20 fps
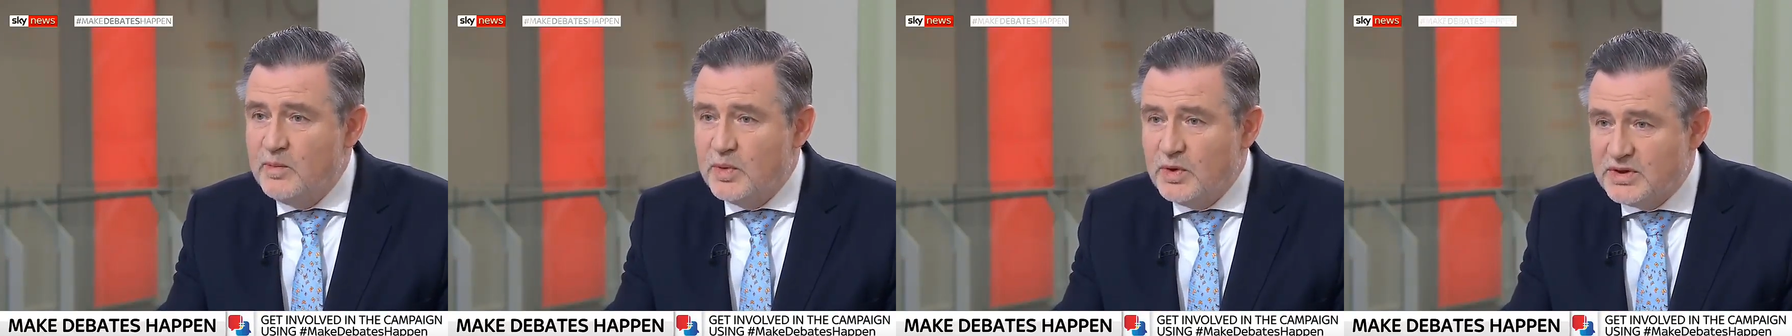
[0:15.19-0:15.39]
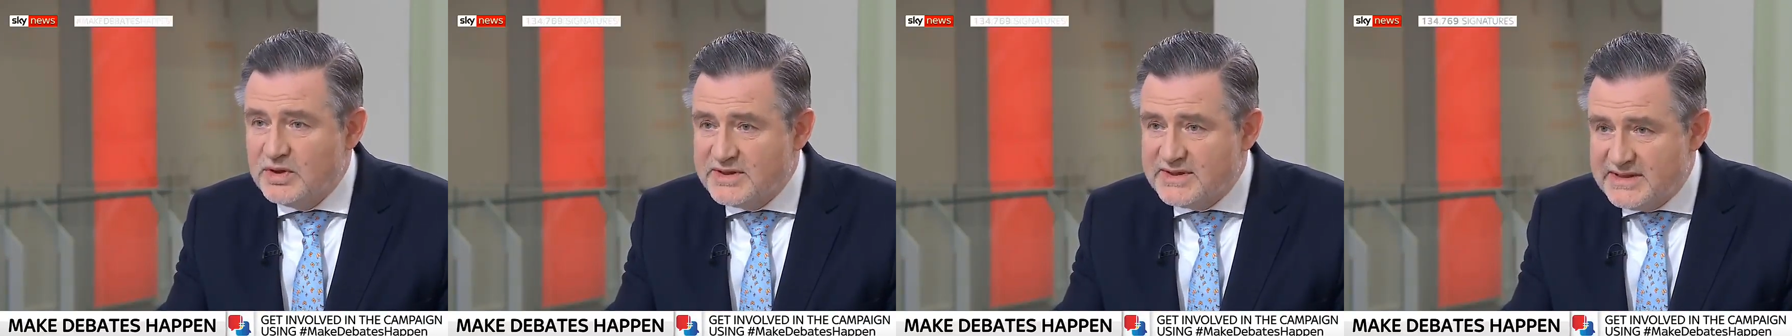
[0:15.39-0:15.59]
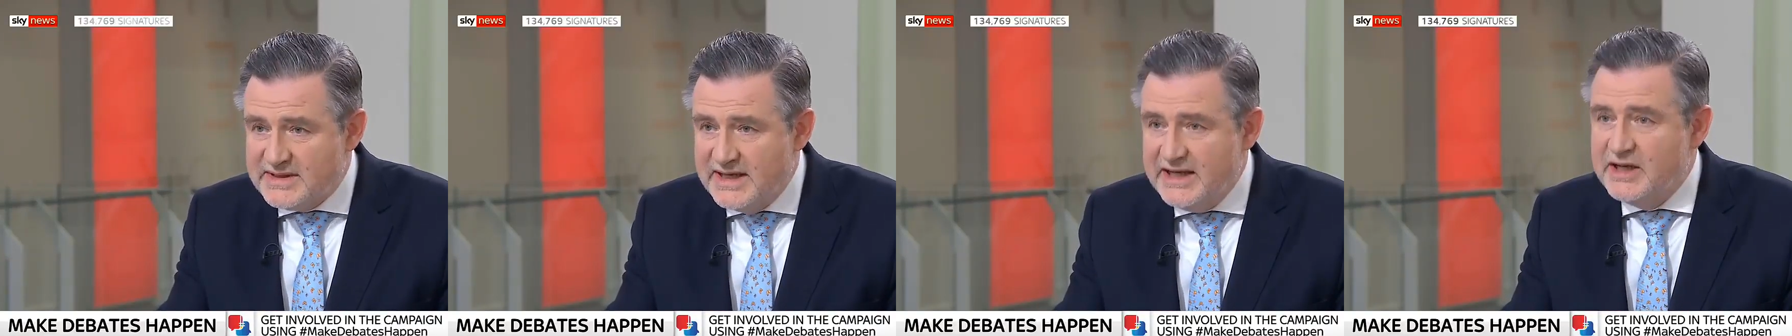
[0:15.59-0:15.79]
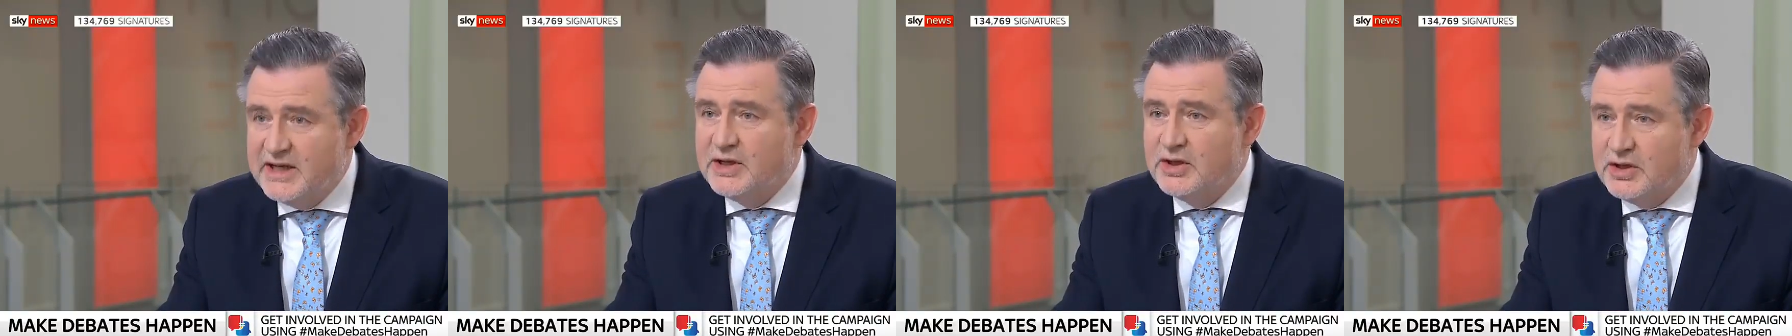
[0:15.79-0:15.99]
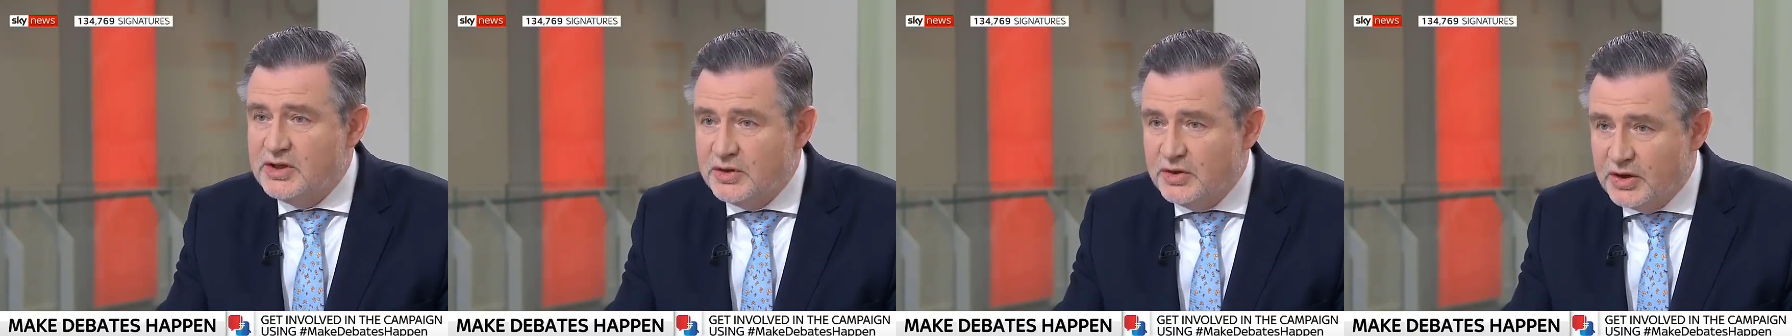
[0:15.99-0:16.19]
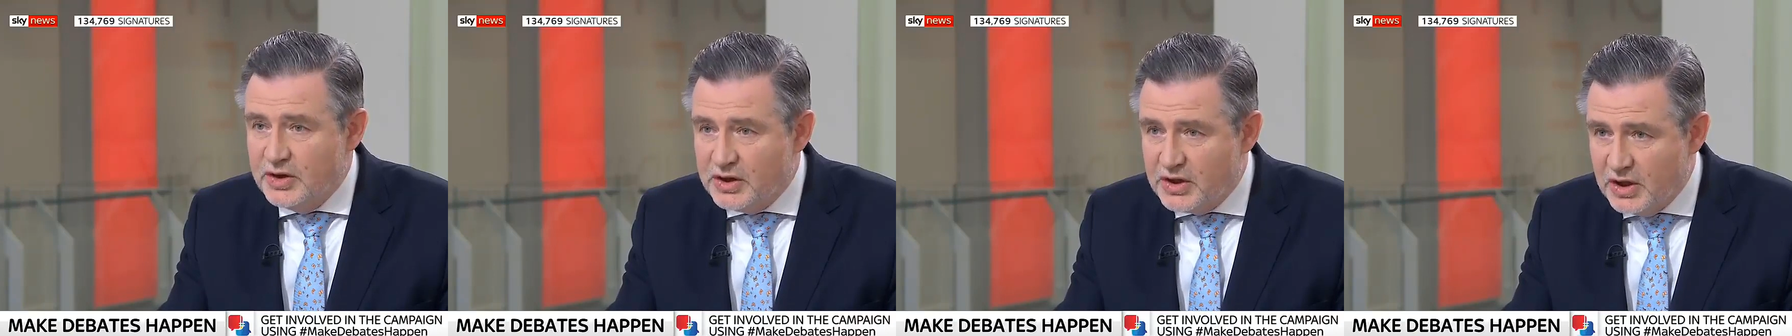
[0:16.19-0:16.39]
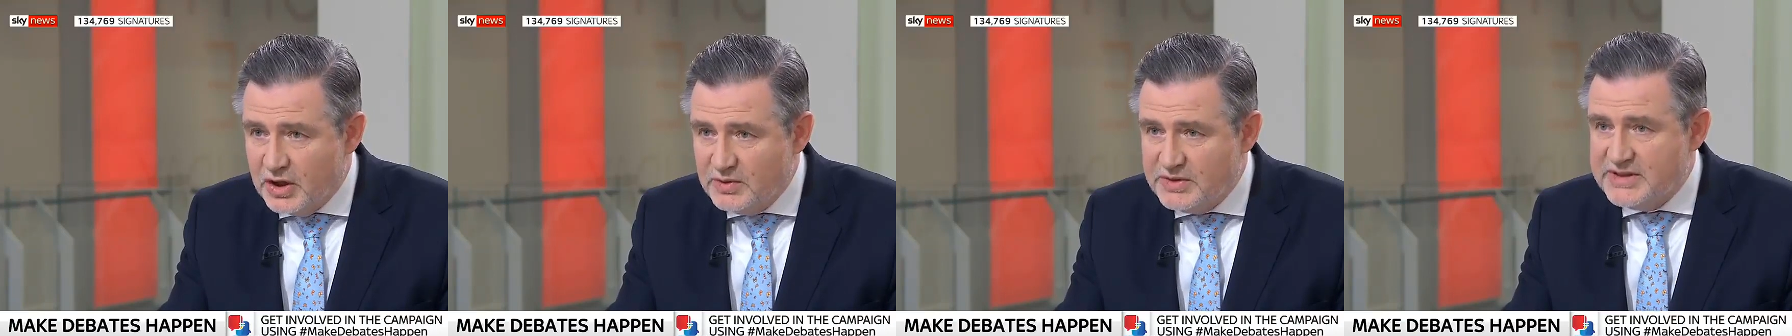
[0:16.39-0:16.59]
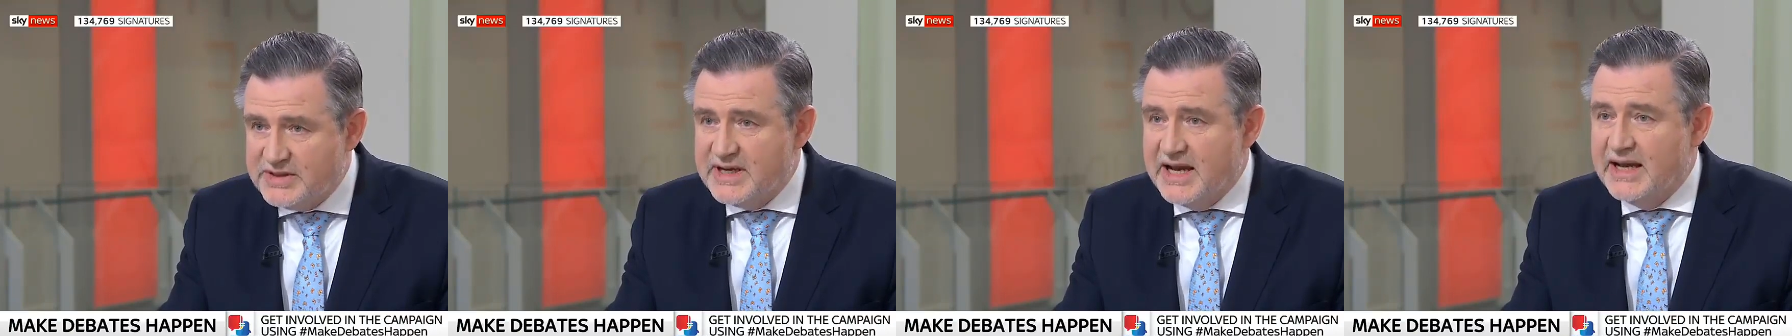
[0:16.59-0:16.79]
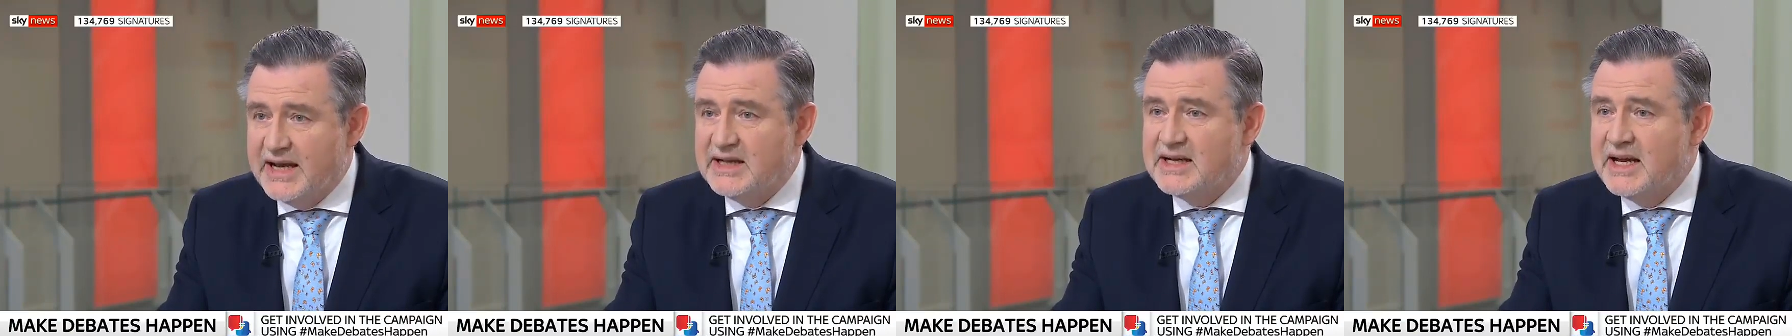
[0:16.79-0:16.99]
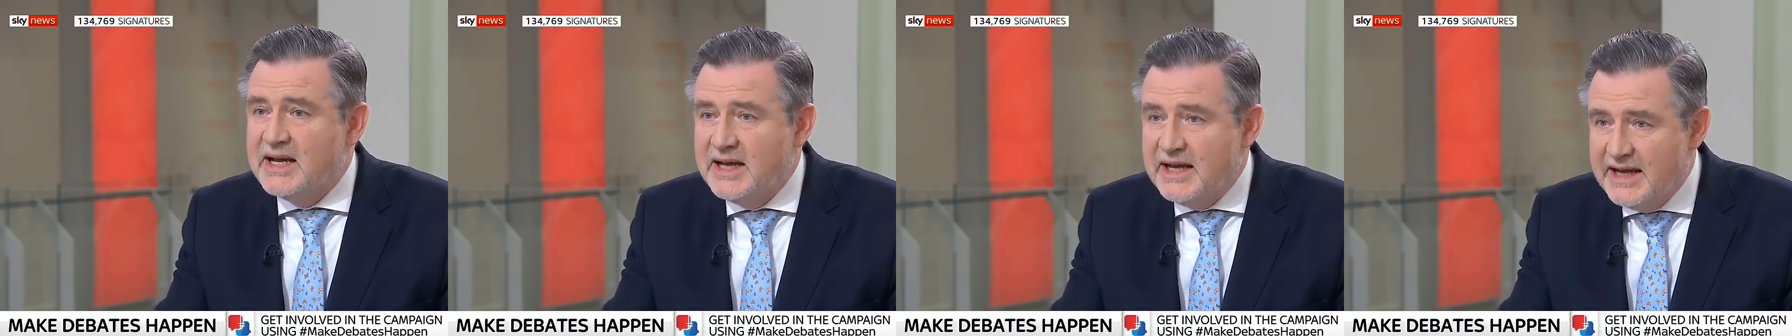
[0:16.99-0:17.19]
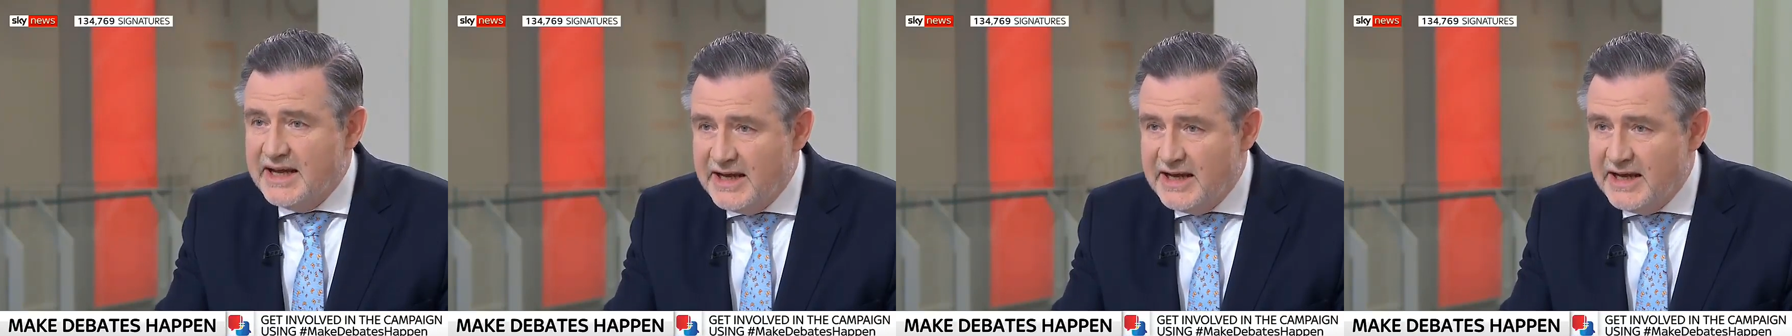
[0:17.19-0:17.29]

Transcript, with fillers: would seek to negotiate